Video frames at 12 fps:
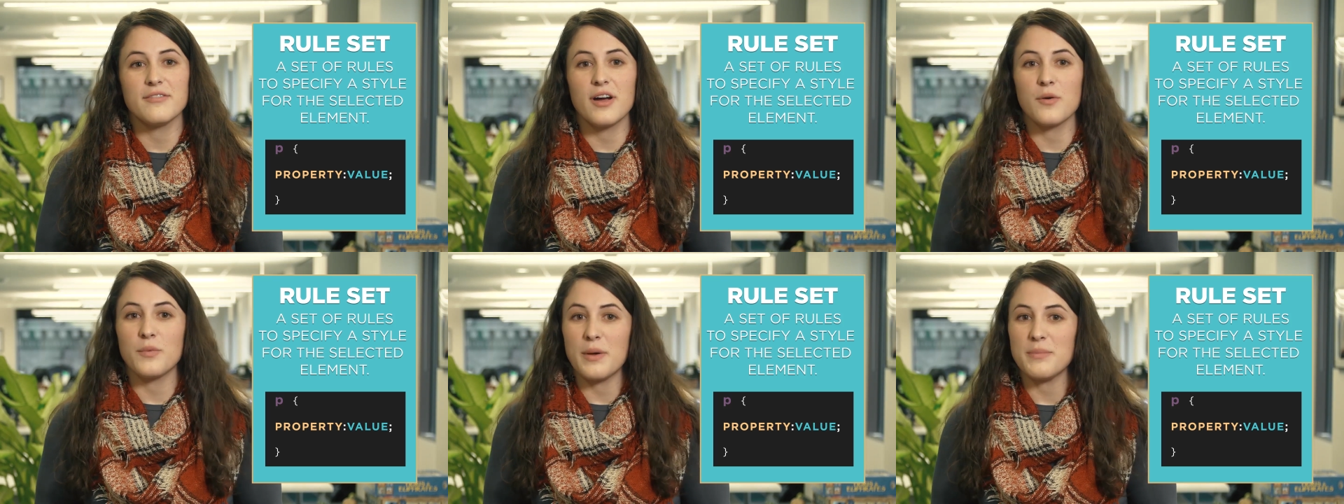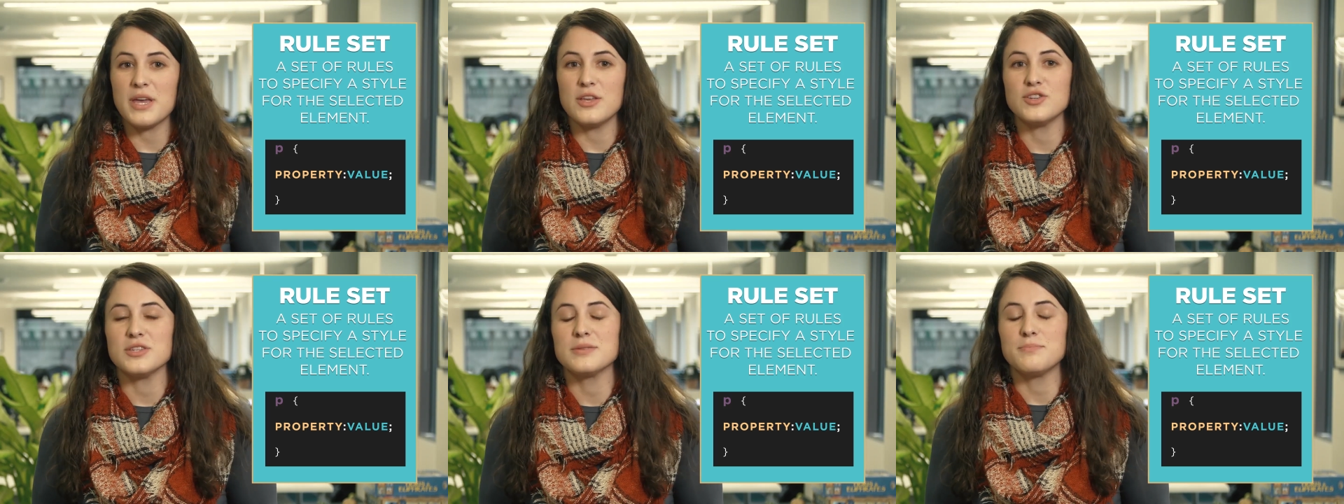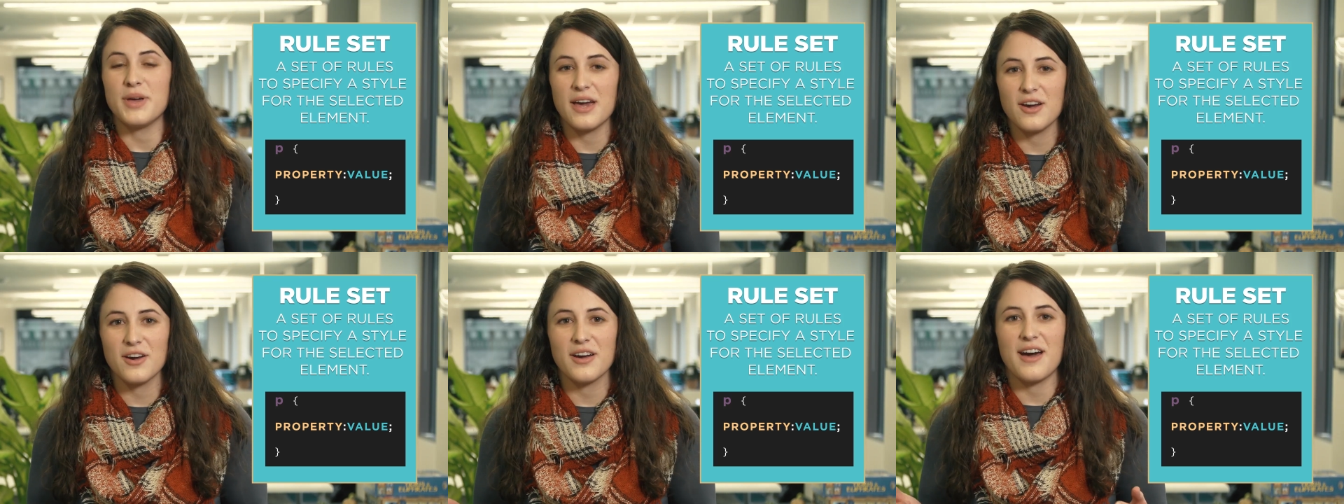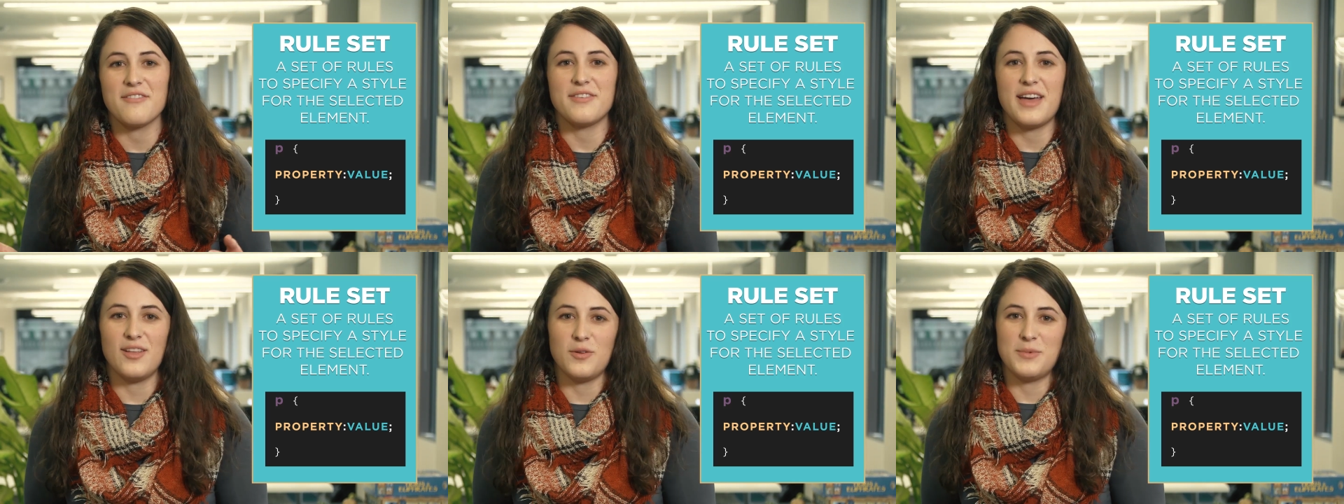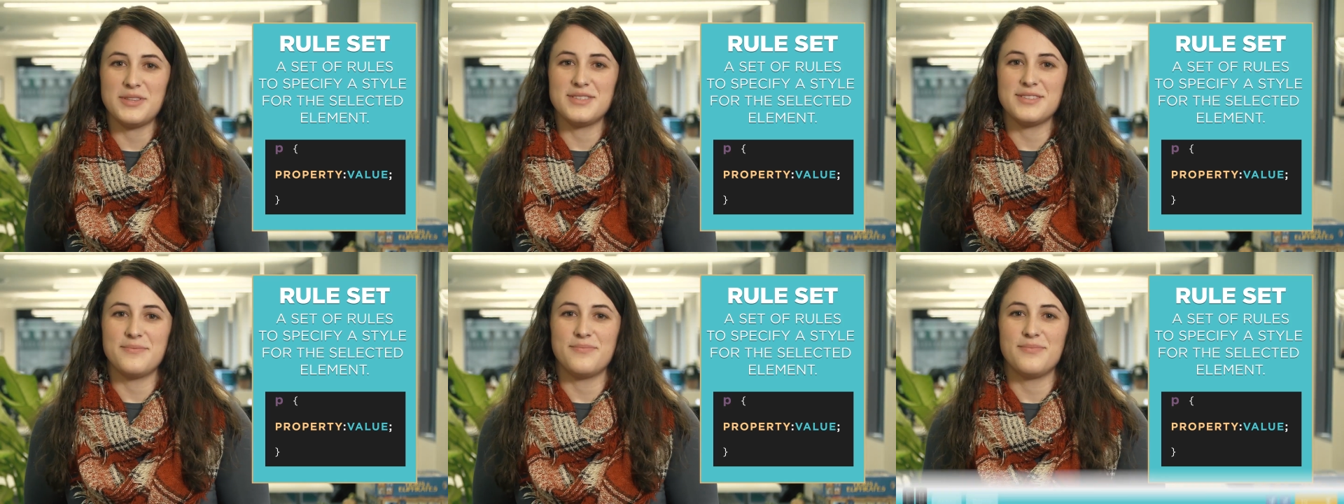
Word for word: of our web page's paragraph elements.